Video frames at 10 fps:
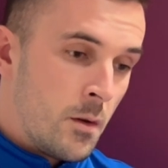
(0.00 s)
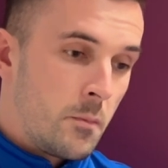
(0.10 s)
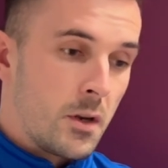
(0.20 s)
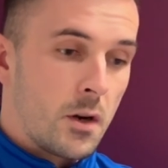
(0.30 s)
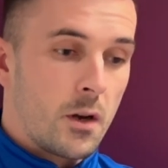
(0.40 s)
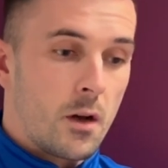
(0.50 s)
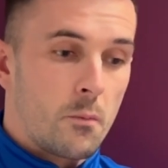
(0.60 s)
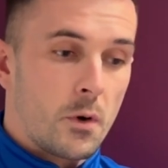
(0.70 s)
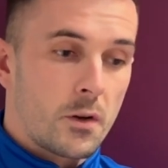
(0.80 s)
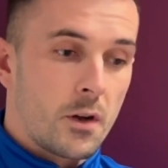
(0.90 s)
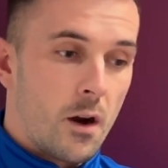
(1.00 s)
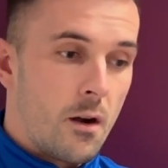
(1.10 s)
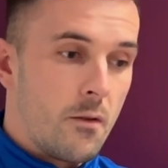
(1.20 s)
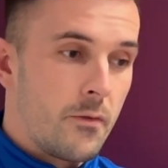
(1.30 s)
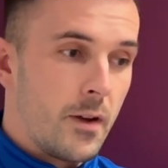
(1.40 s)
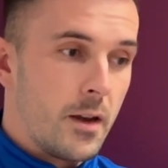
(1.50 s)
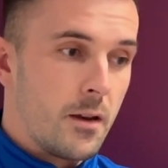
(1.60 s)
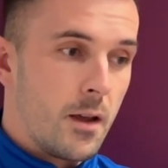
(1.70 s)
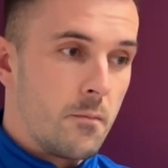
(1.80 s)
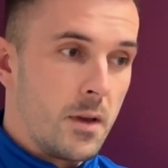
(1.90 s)
been on an upward curve
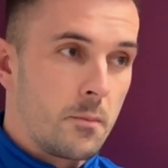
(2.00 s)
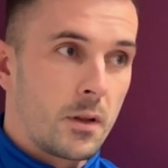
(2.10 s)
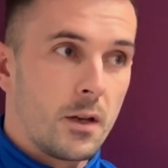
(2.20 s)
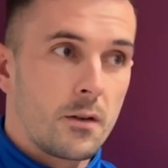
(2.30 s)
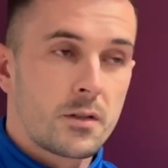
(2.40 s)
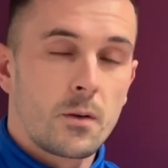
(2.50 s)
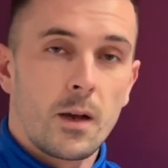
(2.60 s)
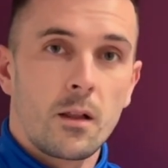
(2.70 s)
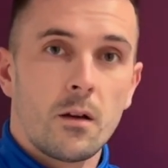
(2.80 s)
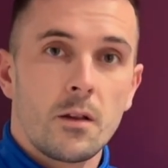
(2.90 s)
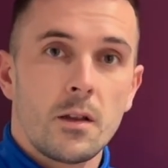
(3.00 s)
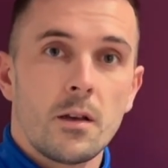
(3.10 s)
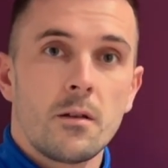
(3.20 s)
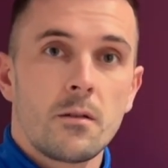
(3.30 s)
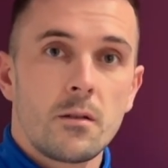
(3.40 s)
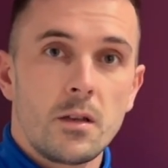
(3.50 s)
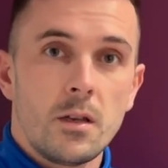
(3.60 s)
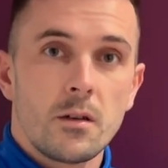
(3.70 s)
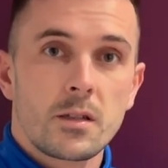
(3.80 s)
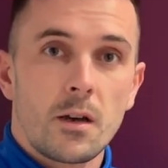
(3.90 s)
and made playoffs quite a lot of the
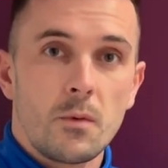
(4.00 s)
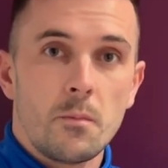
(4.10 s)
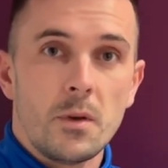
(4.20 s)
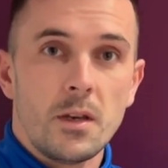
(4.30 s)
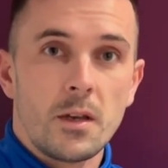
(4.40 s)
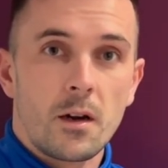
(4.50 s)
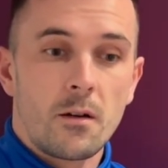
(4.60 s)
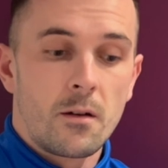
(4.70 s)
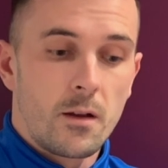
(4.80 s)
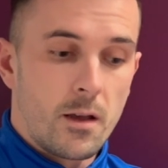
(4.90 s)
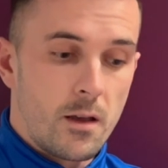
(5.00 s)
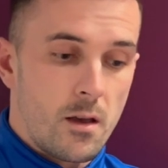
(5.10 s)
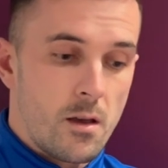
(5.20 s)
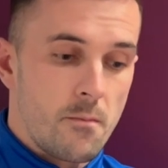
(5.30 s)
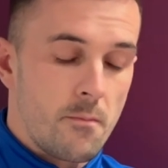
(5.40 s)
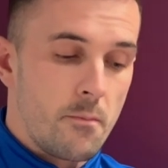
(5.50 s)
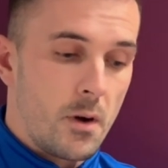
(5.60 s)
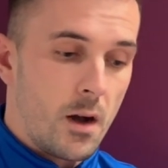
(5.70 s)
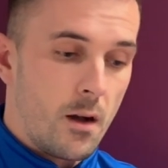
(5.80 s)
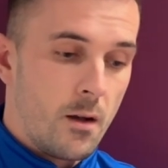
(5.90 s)
years that we've been here.
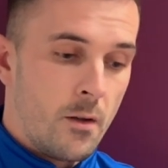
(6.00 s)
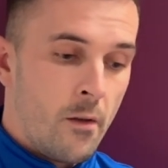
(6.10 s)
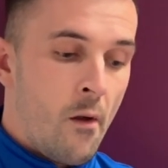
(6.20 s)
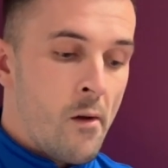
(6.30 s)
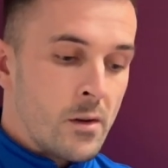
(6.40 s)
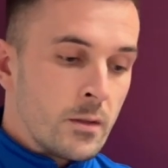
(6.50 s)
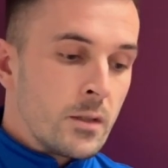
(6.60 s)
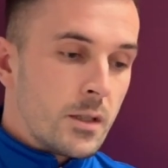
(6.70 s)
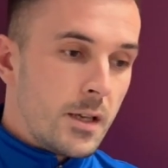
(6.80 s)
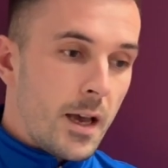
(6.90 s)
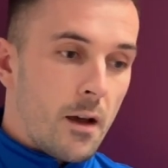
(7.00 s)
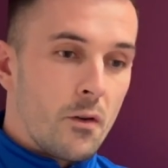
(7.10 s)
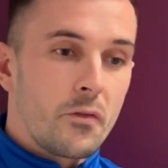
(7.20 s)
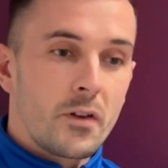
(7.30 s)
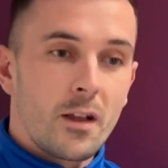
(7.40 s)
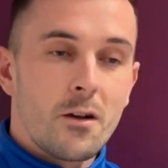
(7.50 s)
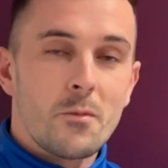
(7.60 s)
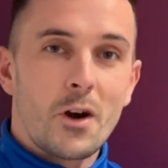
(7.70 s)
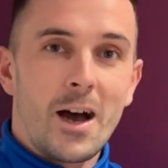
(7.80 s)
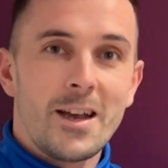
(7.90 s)
But yeah, hopefully a lot
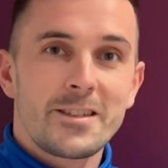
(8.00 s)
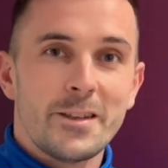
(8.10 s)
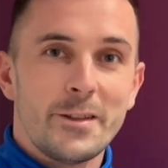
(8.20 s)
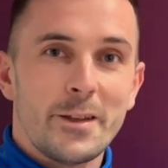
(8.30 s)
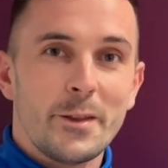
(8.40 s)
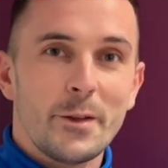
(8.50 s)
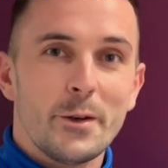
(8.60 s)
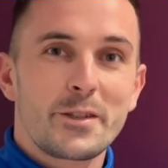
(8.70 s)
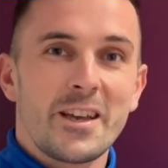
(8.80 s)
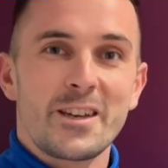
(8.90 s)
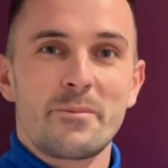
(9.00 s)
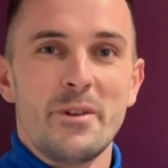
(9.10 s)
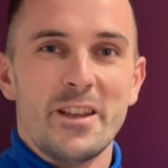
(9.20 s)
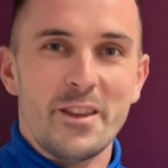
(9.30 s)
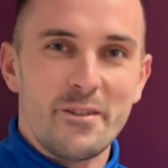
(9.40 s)
more highs than lows that has been in the